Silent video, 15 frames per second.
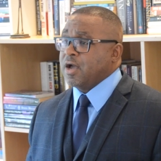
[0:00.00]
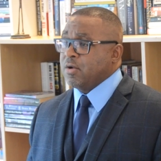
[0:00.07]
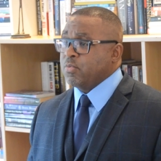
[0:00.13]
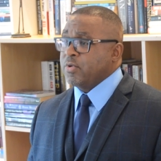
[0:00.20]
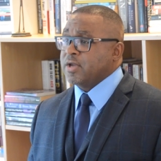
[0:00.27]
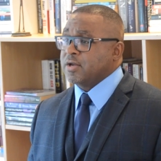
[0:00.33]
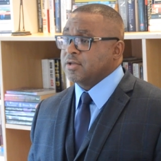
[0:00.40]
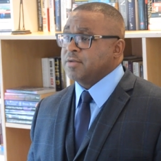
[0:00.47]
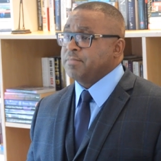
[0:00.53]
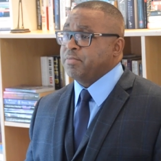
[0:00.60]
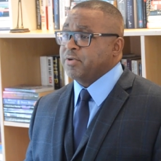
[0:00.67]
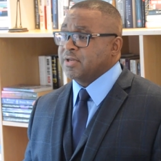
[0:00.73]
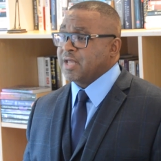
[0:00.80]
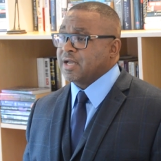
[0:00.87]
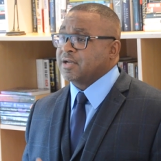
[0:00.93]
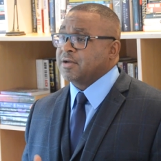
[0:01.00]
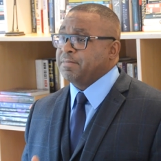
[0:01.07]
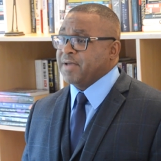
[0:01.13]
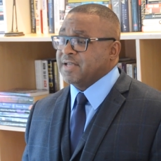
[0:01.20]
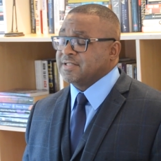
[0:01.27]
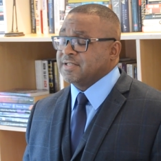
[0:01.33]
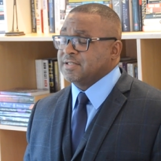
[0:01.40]
how we're going to bring that
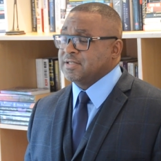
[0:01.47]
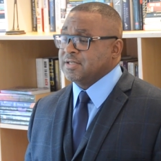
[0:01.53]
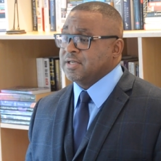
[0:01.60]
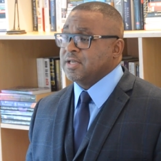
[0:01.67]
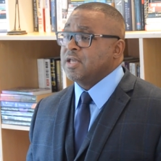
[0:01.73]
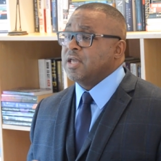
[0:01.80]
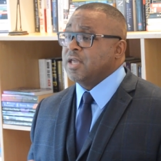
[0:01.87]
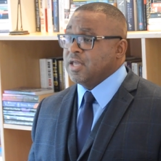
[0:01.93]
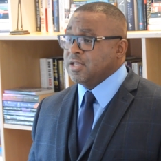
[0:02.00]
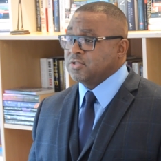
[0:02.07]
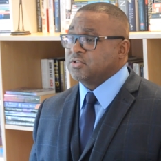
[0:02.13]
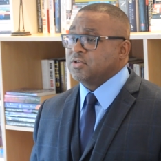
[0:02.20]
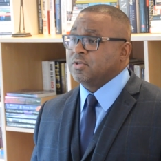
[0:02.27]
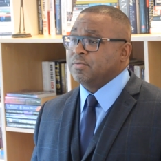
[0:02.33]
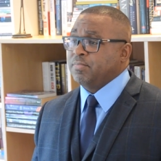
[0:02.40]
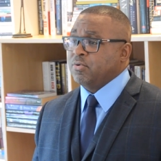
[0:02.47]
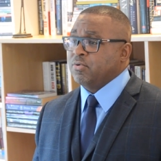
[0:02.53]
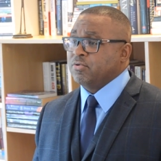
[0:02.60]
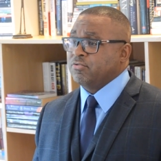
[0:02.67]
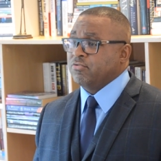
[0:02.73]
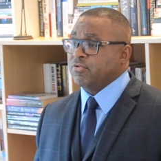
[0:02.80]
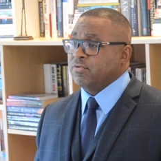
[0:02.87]
capacity into the
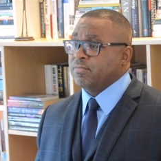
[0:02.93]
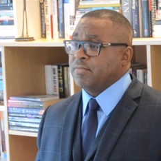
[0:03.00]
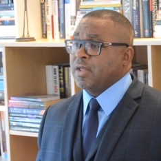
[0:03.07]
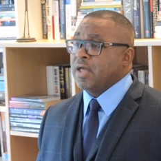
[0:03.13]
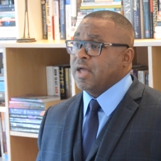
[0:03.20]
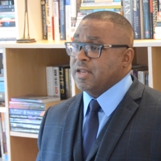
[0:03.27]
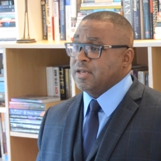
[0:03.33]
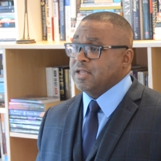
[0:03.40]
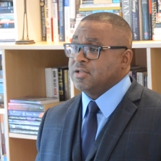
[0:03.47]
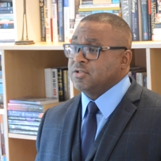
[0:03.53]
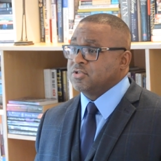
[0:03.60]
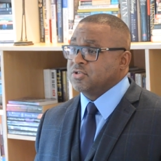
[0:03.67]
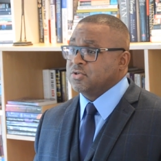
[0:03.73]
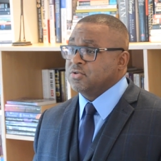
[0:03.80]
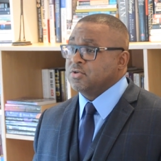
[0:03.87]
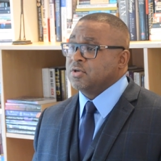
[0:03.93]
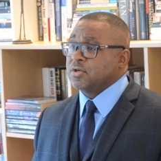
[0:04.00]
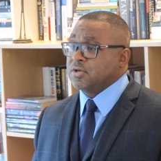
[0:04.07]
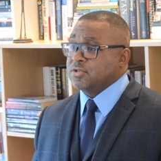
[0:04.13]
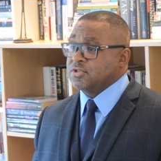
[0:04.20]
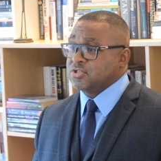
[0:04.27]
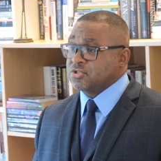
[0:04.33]
boardroom and into
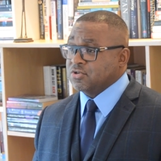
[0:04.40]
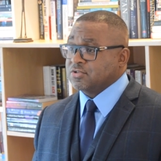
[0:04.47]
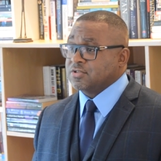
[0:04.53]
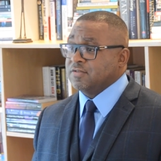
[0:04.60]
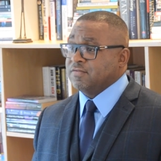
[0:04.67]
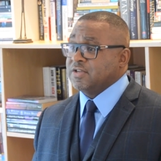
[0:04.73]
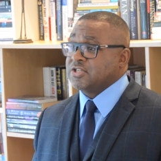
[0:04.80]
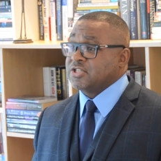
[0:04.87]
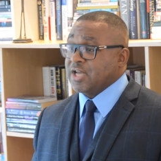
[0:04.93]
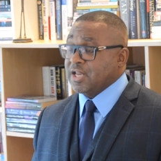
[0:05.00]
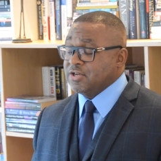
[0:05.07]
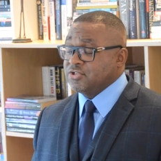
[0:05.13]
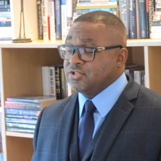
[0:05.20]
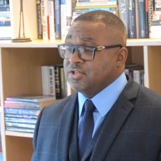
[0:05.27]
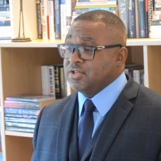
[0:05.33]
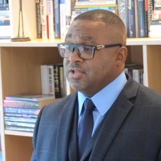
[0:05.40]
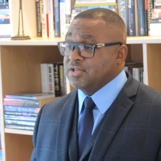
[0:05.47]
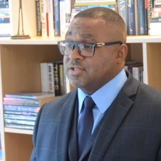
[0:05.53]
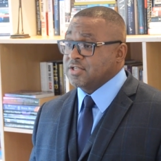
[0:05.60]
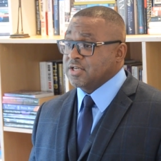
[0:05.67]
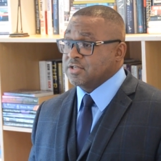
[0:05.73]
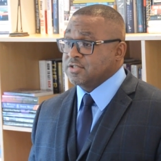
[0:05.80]
constructively challenging the
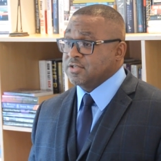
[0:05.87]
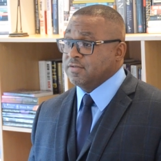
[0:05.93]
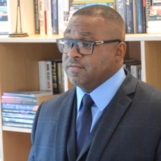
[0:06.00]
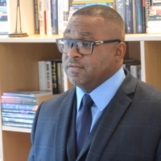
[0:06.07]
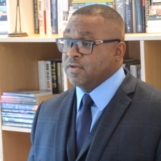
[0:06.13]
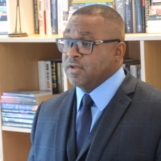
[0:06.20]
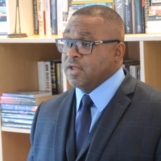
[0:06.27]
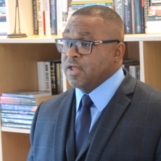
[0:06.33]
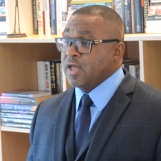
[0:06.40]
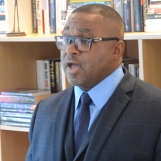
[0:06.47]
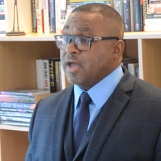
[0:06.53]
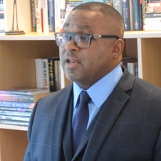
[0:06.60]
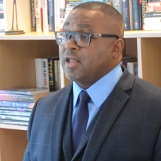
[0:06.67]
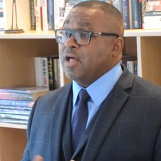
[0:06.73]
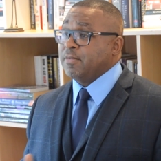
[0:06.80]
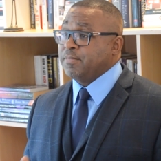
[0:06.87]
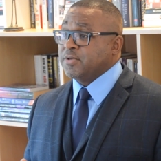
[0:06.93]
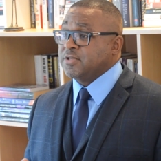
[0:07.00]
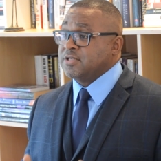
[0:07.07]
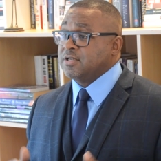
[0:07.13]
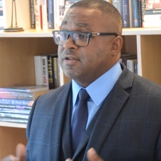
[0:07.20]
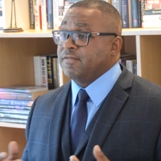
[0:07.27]
executive and
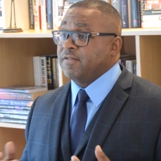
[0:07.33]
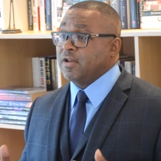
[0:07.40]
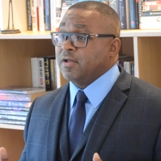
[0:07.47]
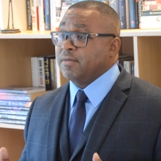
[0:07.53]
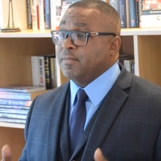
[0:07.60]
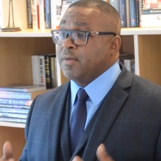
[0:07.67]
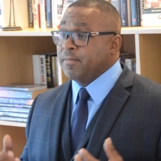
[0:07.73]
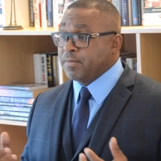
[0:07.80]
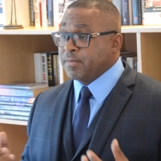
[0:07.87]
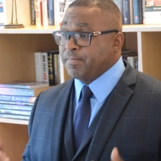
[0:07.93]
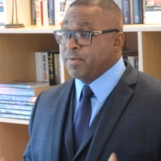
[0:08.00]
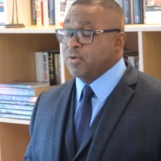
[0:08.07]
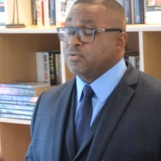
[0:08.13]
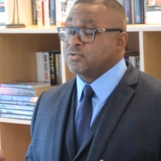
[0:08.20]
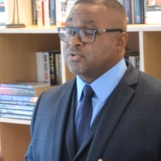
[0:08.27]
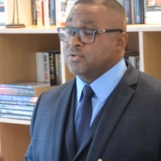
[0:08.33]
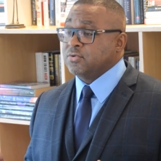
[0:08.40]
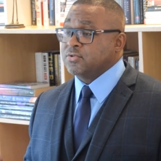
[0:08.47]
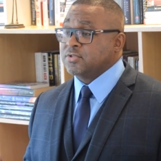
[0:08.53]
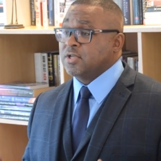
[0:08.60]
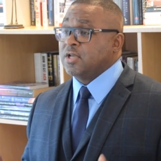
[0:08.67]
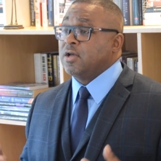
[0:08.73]
helping to develop
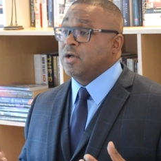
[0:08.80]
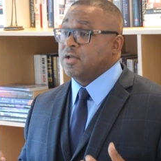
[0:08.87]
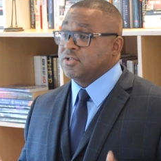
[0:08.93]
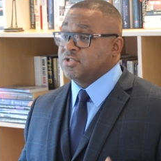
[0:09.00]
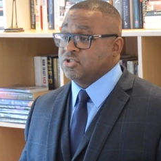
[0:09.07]
proposals on